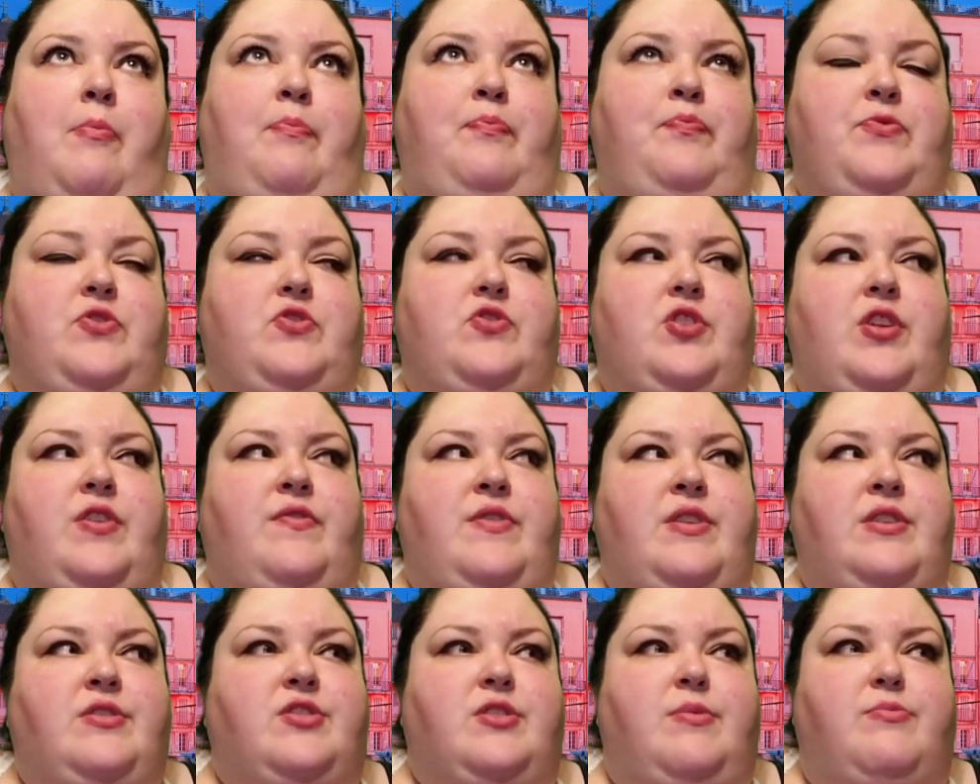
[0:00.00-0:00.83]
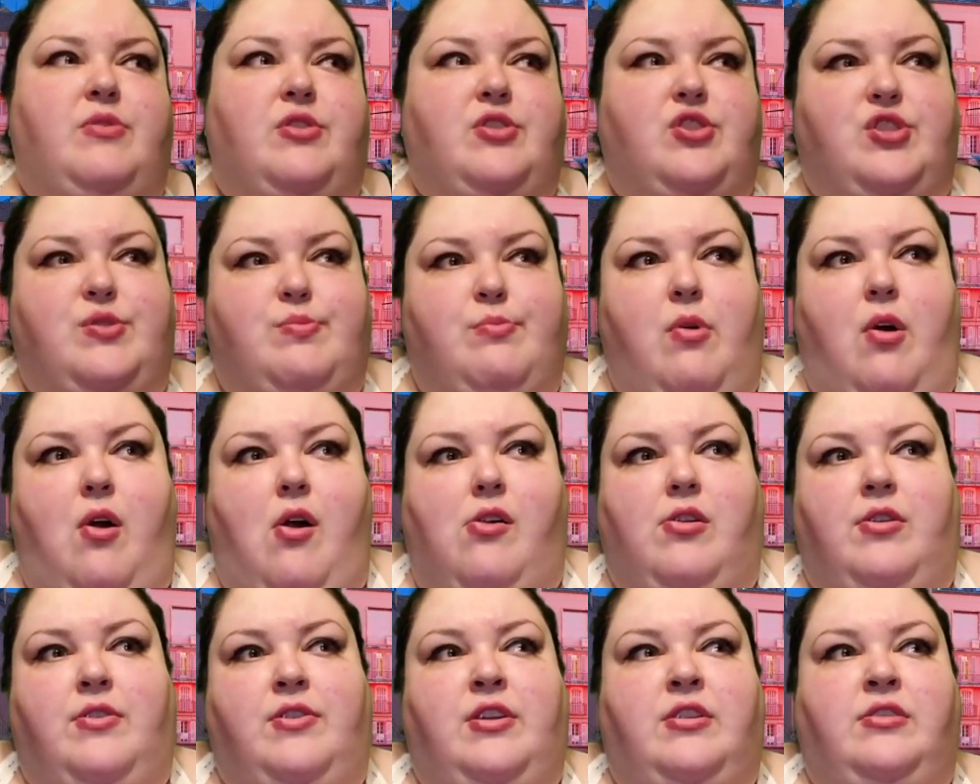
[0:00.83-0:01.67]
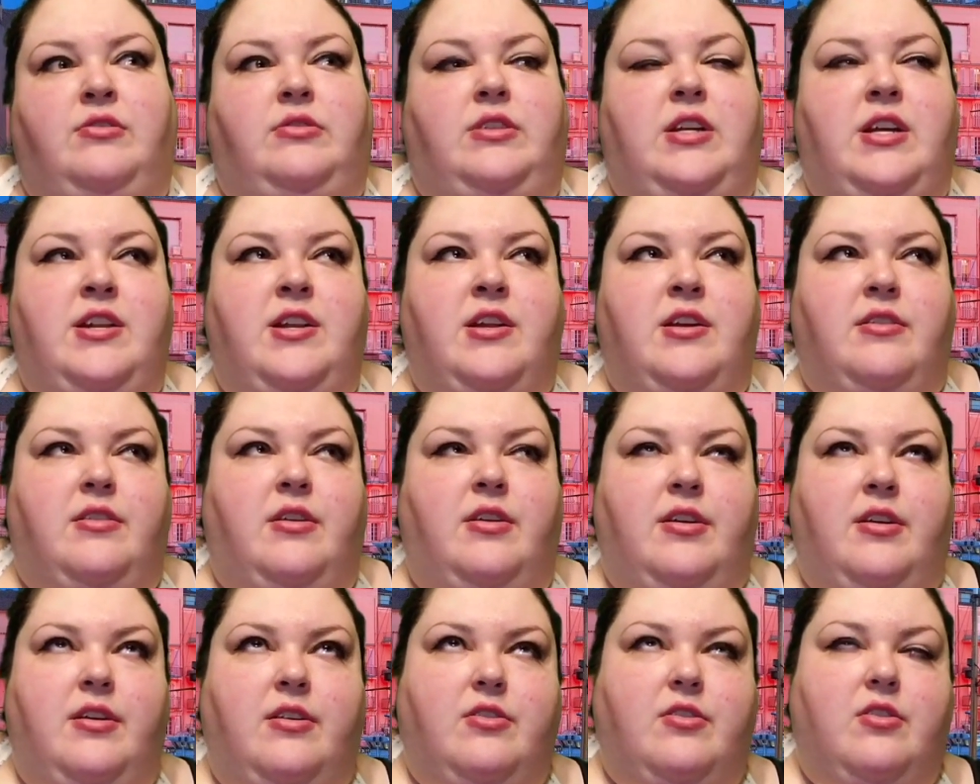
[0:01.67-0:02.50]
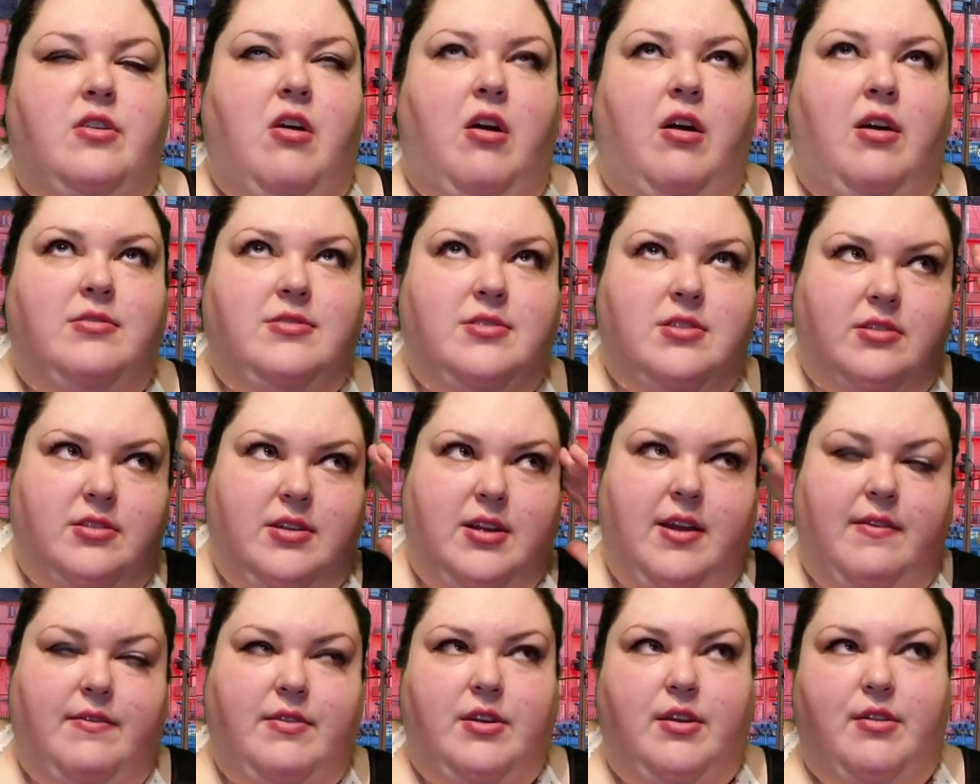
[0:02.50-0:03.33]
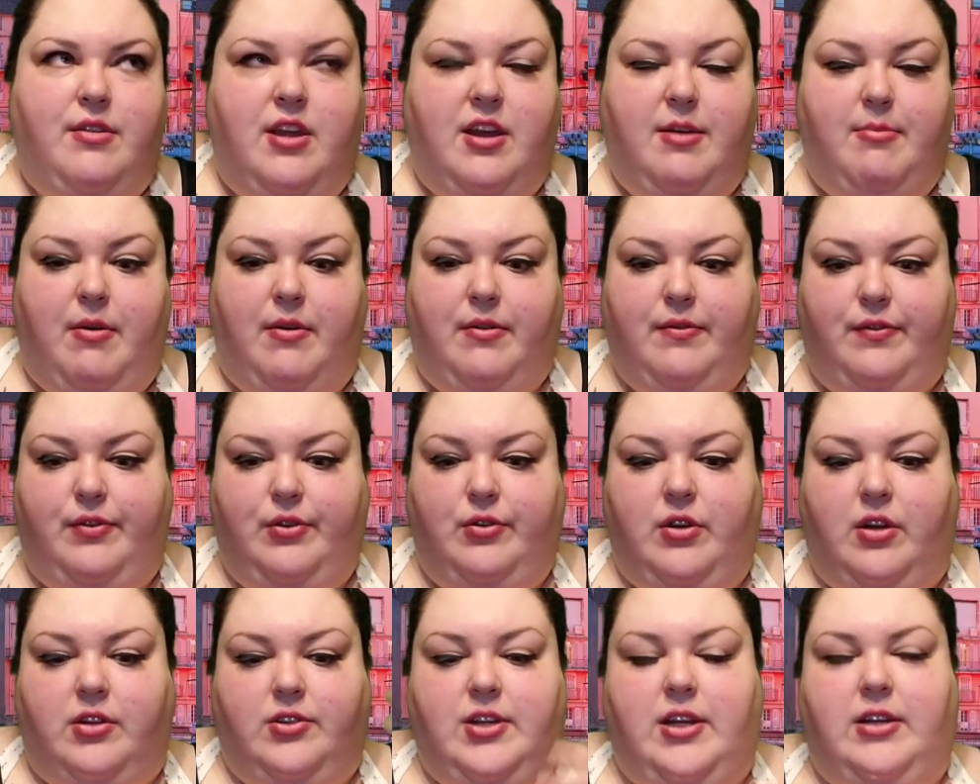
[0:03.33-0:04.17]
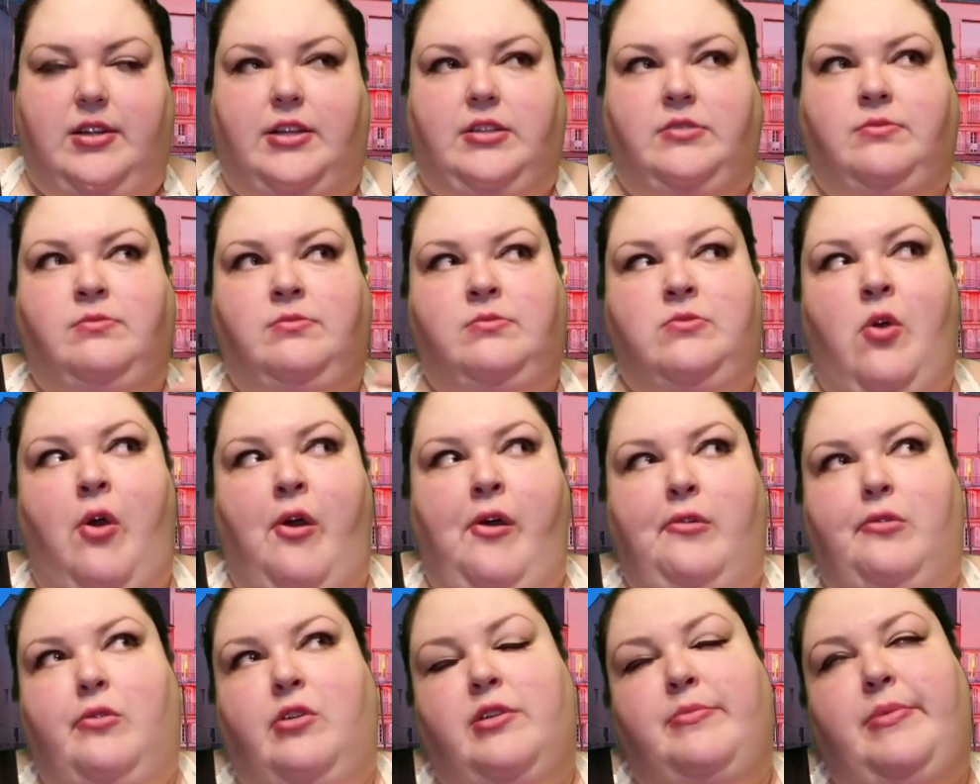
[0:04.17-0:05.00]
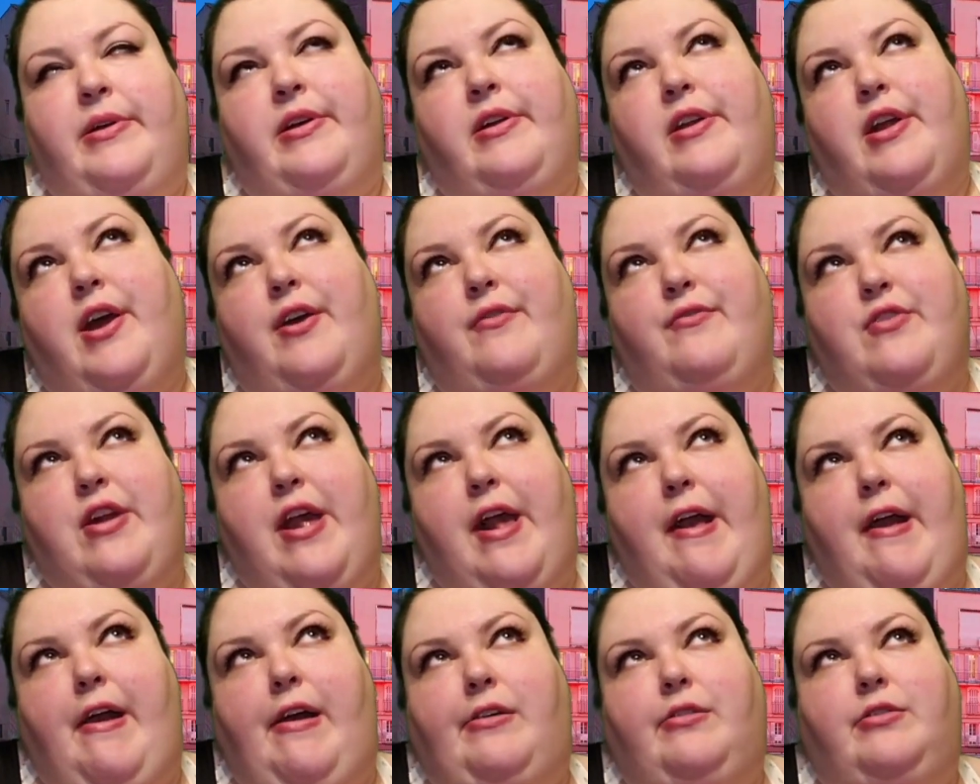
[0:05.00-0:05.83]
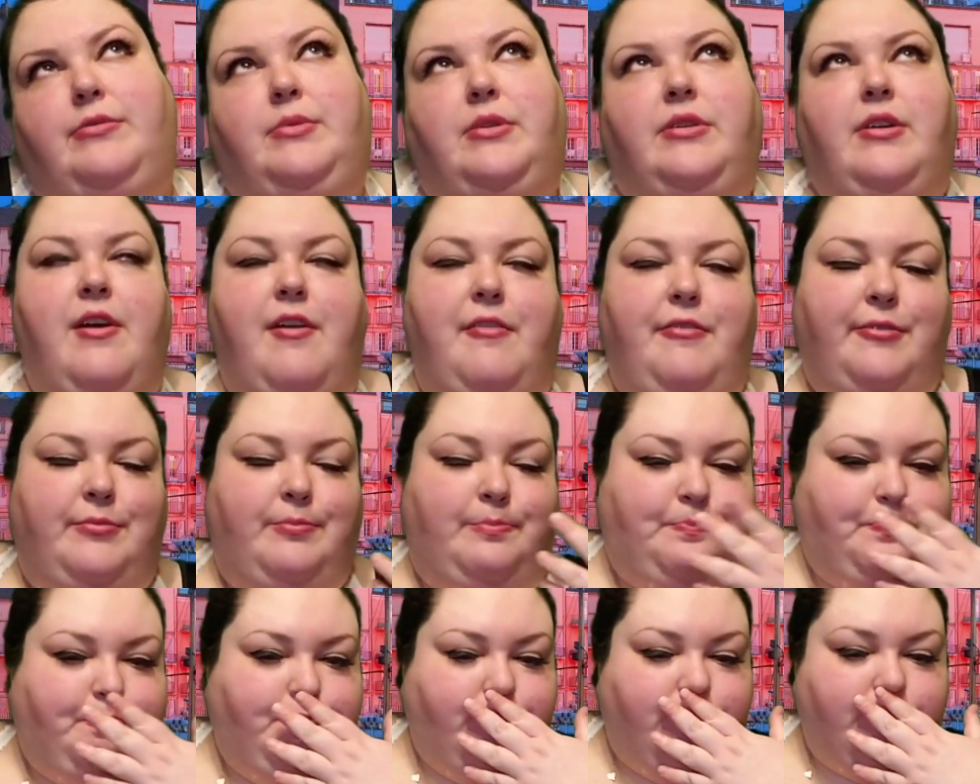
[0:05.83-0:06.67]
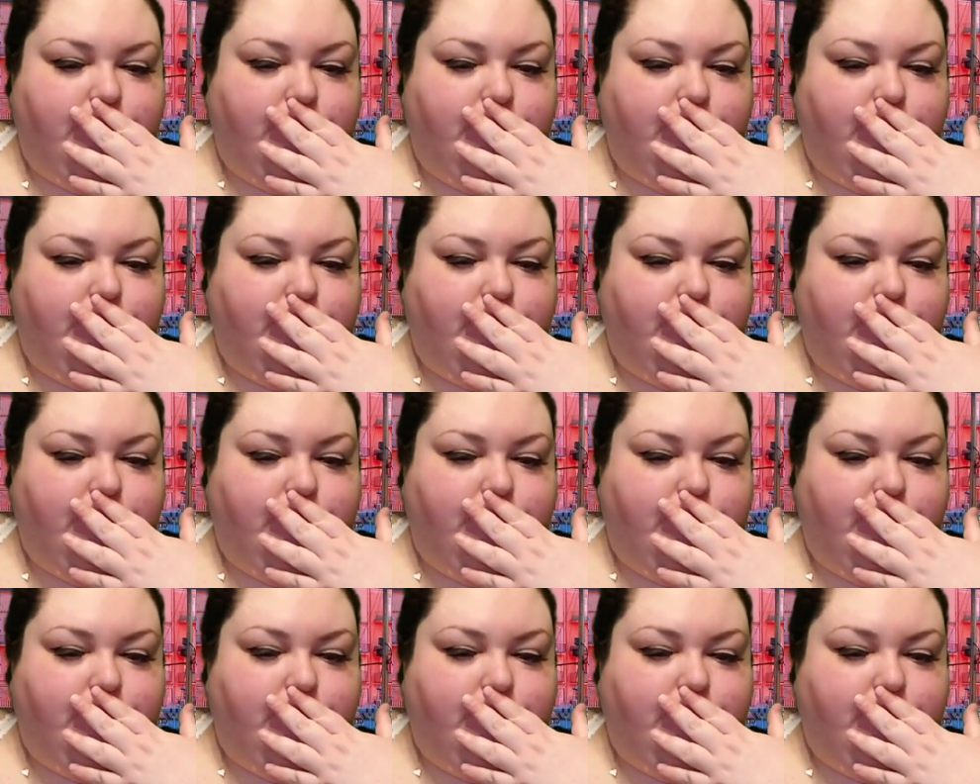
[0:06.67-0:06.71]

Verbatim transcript: Instead of eating something small and then eating, constantly having to think about food all day, like, what am I gonna have now? Am I gonna